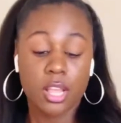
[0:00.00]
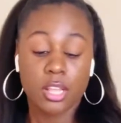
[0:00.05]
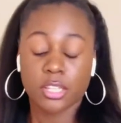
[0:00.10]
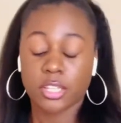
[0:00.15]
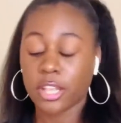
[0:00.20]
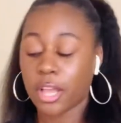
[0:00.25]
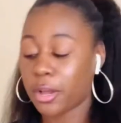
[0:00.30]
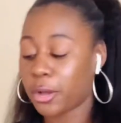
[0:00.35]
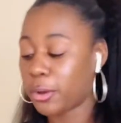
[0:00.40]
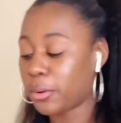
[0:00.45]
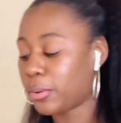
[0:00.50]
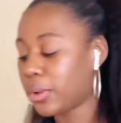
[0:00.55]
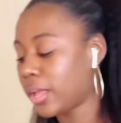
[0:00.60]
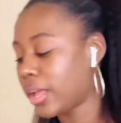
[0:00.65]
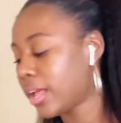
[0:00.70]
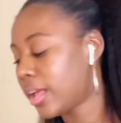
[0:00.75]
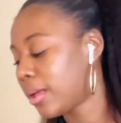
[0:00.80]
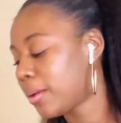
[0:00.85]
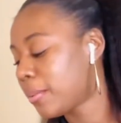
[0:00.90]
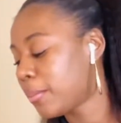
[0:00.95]
So
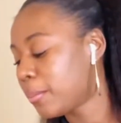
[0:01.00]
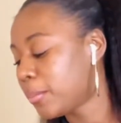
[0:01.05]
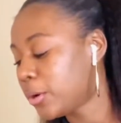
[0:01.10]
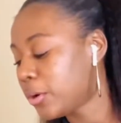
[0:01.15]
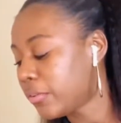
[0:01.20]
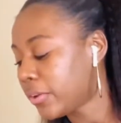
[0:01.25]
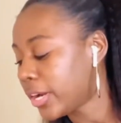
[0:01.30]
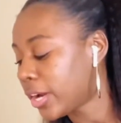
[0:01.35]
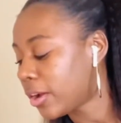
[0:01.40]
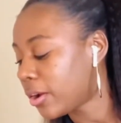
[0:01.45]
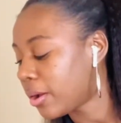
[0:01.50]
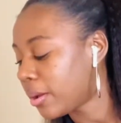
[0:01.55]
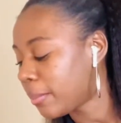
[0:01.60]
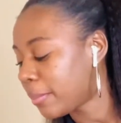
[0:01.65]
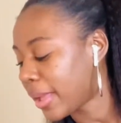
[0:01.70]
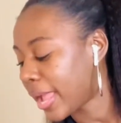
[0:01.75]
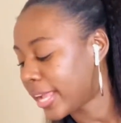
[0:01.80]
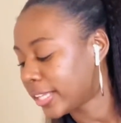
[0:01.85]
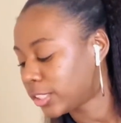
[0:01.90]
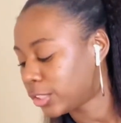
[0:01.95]
moving on
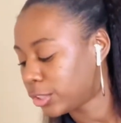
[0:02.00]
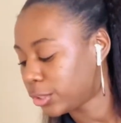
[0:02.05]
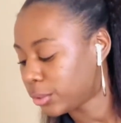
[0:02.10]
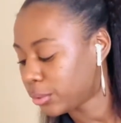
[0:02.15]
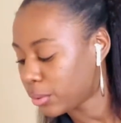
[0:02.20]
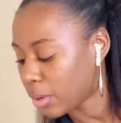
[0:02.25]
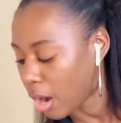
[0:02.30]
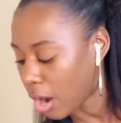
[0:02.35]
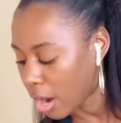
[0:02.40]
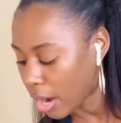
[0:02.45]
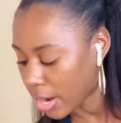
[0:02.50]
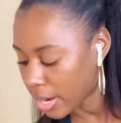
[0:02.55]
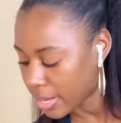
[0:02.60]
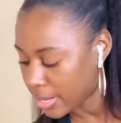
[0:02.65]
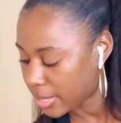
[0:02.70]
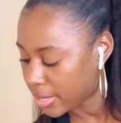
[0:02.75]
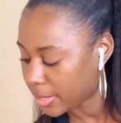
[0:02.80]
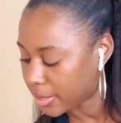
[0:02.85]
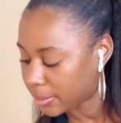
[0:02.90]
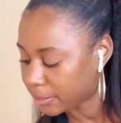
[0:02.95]
back to
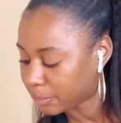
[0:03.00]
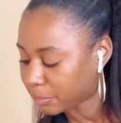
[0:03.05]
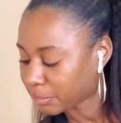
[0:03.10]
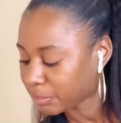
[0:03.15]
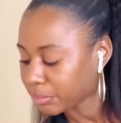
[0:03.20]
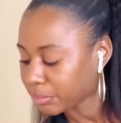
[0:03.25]
our